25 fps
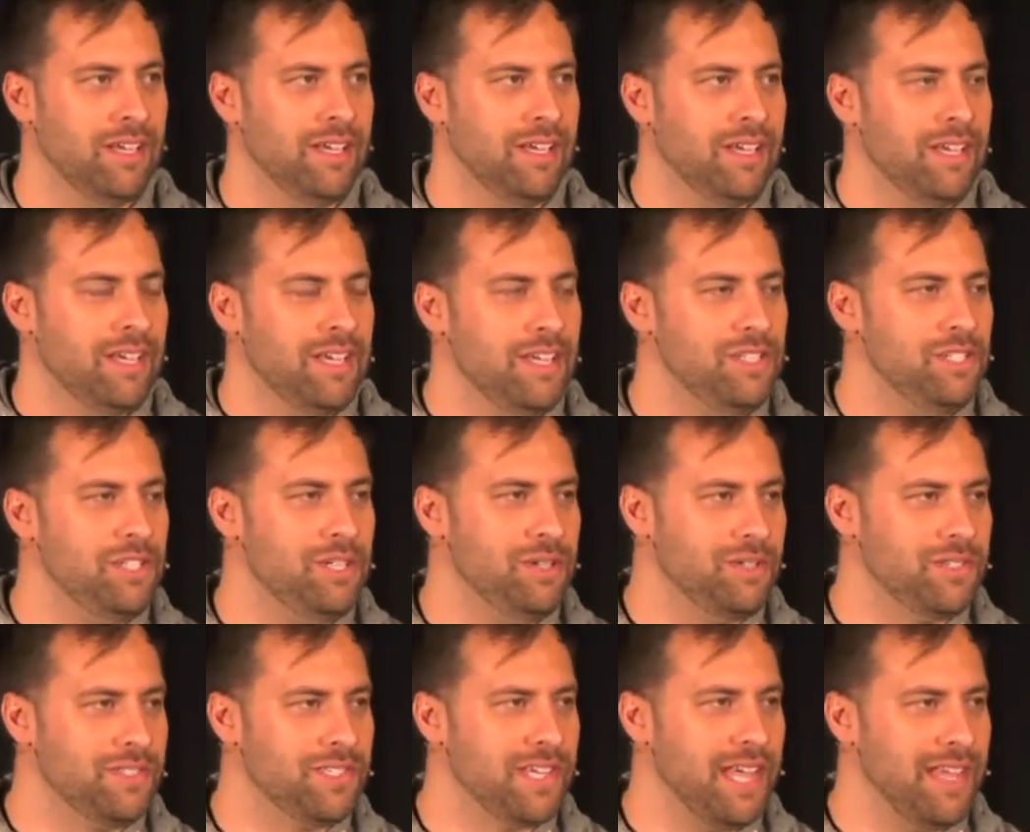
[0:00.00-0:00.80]
And she
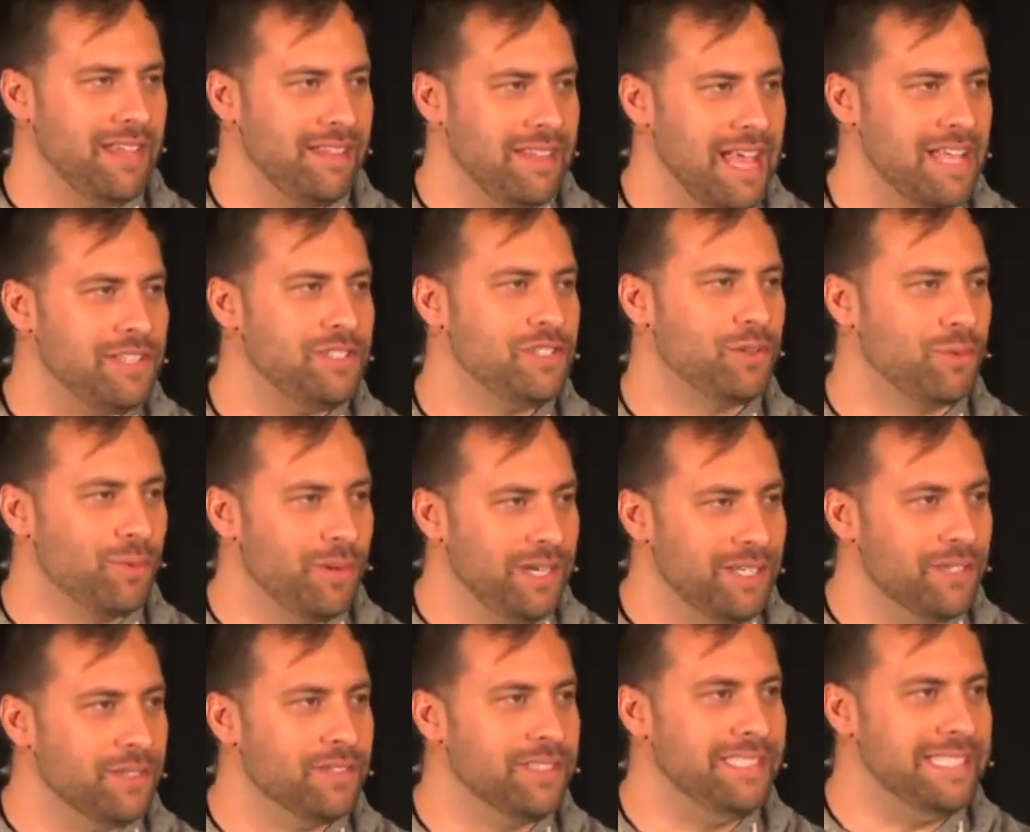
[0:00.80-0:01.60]
was like, that's a
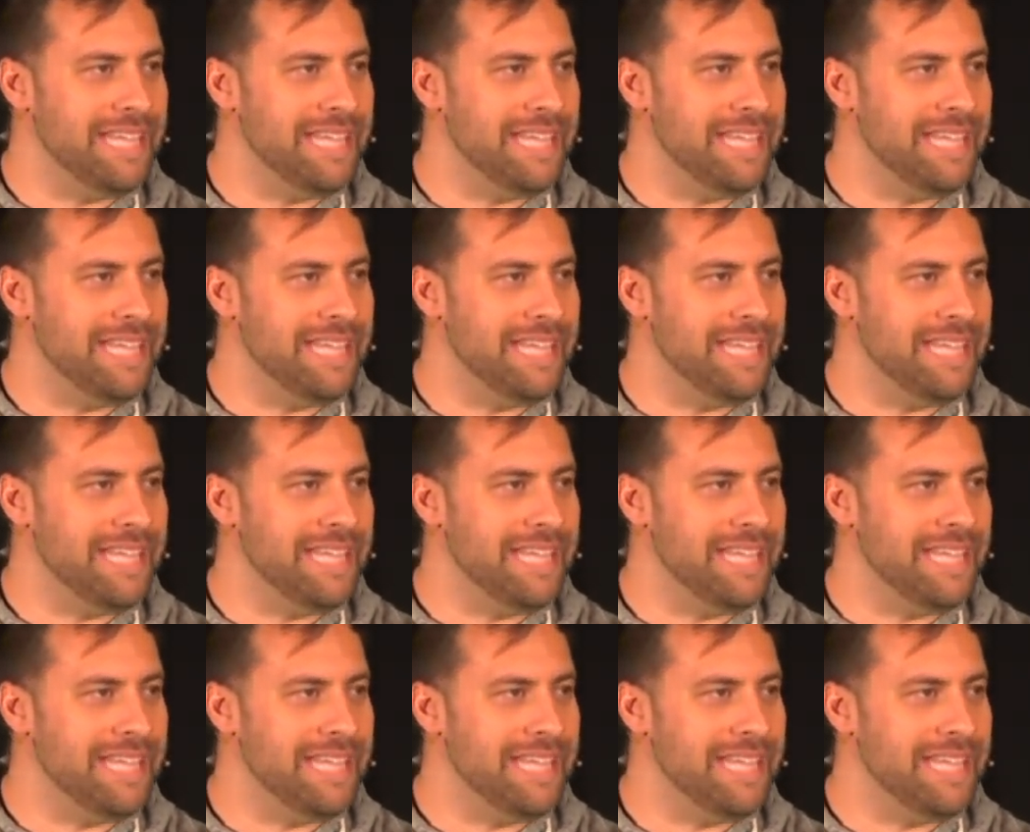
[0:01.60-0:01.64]
real